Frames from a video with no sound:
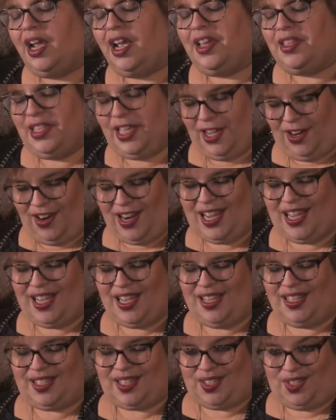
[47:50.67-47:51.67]
there
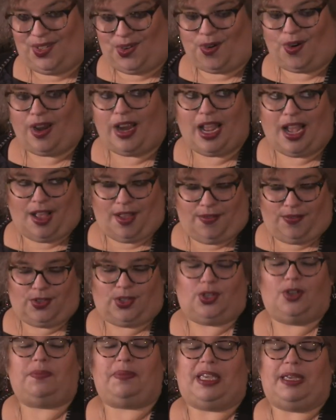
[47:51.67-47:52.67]
is a story of
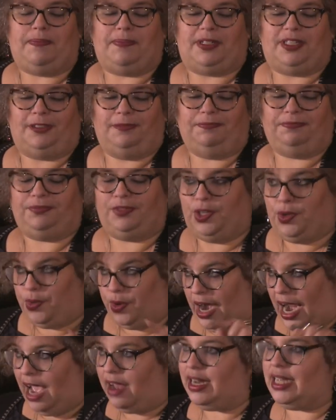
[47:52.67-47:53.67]
two people who
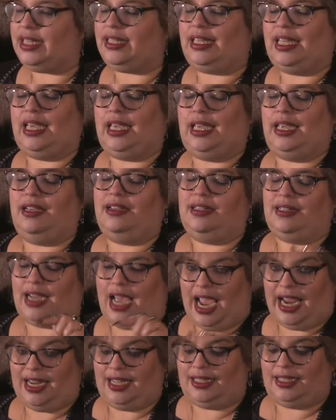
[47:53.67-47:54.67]
were out at sea,
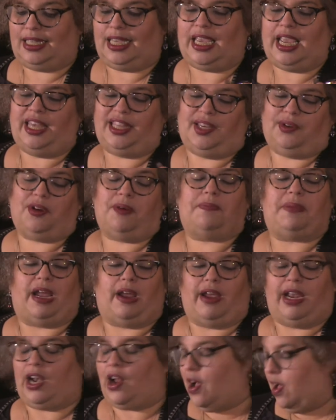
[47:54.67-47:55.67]
died at sea, and they were
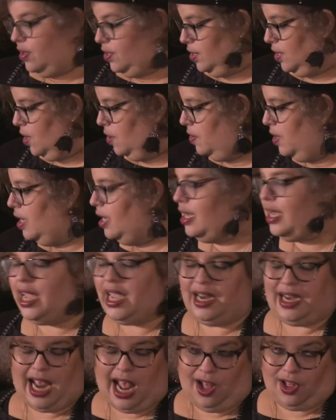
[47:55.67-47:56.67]
buried also
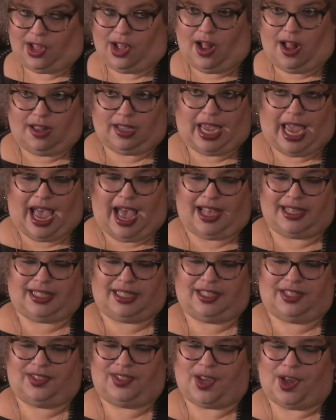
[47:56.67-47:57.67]
in alcohol
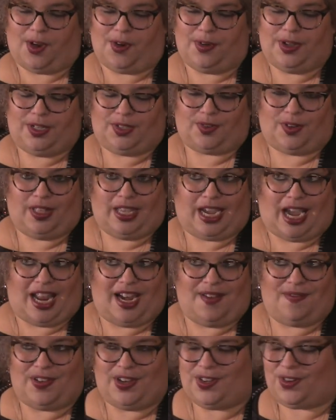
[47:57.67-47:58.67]
casks. So it's really
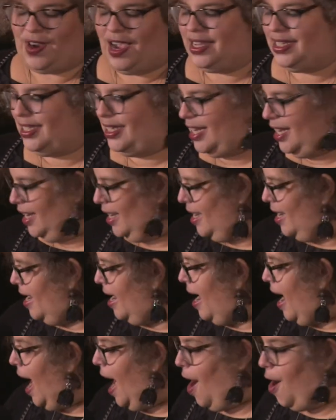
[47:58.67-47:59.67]
kind of interesting
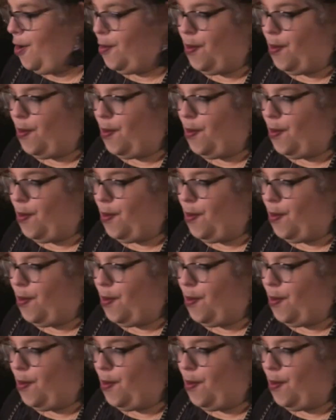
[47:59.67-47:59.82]
how